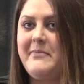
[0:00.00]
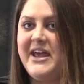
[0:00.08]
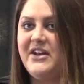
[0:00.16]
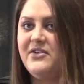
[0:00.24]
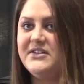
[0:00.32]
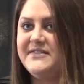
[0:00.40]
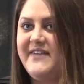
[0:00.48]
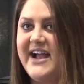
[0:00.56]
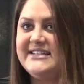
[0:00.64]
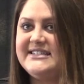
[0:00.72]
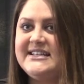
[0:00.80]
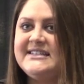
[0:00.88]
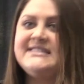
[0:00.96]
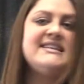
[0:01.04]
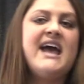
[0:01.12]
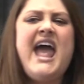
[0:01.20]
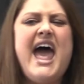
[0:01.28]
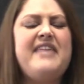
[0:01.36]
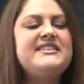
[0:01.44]
medical devices.
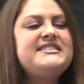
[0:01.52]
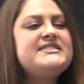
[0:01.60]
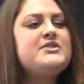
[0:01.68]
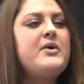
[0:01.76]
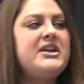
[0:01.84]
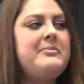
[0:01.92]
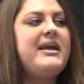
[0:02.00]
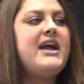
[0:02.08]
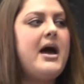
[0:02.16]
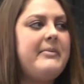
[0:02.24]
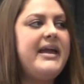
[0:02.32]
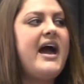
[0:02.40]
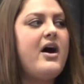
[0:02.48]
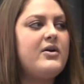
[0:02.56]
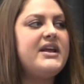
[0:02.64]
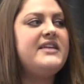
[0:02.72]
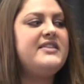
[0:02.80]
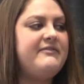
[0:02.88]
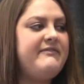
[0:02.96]
And this is going to be coming out
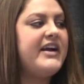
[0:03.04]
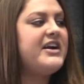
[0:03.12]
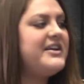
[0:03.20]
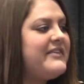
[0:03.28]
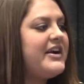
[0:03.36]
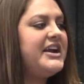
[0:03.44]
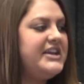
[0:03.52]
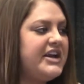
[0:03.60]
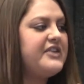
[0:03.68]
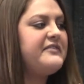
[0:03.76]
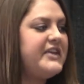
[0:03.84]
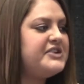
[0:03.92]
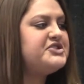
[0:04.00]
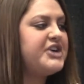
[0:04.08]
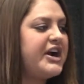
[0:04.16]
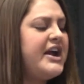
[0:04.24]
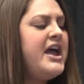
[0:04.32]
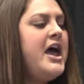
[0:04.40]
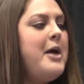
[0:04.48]
in the very, very near
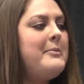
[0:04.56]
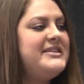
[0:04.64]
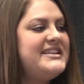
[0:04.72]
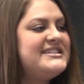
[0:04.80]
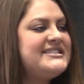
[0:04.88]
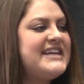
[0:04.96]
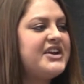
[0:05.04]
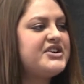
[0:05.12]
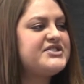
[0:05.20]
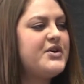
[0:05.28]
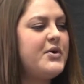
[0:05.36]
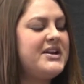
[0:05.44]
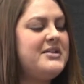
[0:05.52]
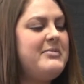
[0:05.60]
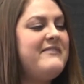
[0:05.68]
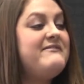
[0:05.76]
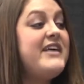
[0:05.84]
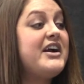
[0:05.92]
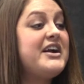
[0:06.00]
future. But this standard is going to be
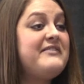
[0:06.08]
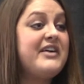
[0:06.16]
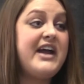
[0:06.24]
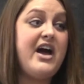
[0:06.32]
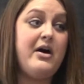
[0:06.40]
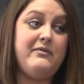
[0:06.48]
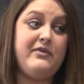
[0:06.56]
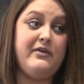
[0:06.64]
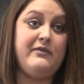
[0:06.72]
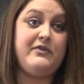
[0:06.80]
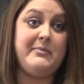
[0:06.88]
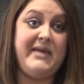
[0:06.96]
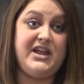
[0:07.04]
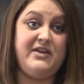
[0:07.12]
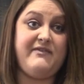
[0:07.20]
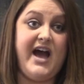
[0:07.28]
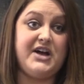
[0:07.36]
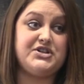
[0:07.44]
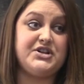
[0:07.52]
very, very helpful for
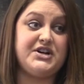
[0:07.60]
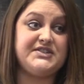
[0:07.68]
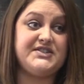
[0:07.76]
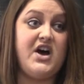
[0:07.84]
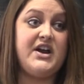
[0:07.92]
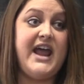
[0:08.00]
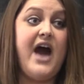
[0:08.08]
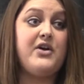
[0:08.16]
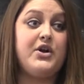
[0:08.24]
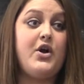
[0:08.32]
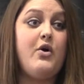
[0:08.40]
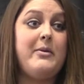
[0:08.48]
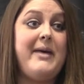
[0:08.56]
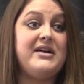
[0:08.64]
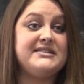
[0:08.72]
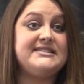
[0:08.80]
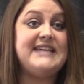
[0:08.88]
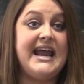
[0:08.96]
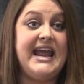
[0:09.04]
manufacturers on how to go
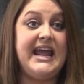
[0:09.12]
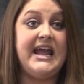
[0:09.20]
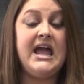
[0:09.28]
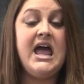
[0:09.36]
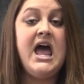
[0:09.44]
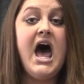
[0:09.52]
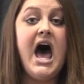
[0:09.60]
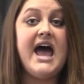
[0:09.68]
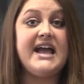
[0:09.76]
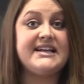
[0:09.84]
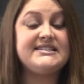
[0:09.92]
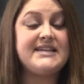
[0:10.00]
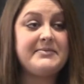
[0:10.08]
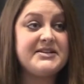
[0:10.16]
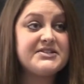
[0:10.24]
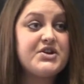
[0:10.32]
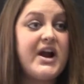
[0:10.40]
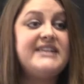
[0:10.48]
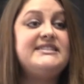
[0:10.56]
about setting uh,
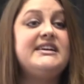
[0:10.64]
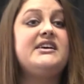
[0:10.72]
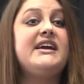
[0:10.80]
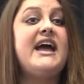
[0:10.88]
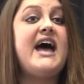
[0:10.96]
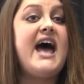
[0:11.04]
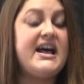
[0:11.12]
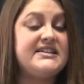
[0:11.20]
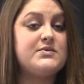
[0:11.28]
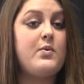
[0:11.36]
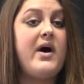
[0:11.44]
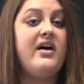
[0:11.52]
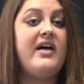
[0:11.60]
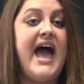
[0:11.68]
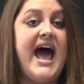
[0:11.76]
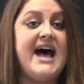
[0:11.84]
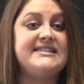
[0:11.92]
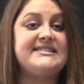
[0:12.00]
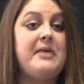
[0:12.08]
acceptance criteria as well
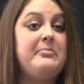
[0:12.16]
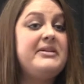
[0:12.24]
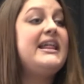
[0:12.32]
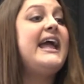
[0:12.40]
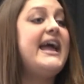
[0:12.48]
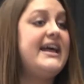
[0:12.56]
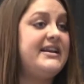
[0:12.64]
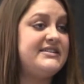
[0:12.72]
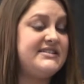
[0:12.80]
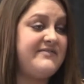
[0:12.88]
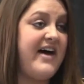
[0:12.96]
as a plan to